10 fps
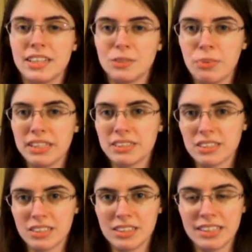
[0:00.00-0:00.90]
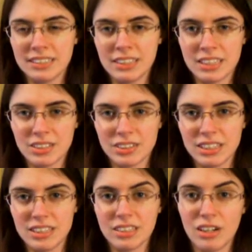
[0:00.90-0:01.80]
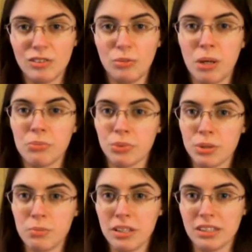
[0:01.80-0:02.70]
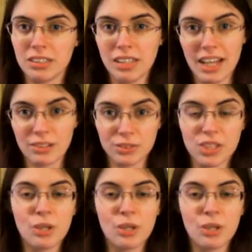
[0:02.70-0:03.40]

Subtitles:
It's based on a 1913 novel by Marie Belloc Lowndes,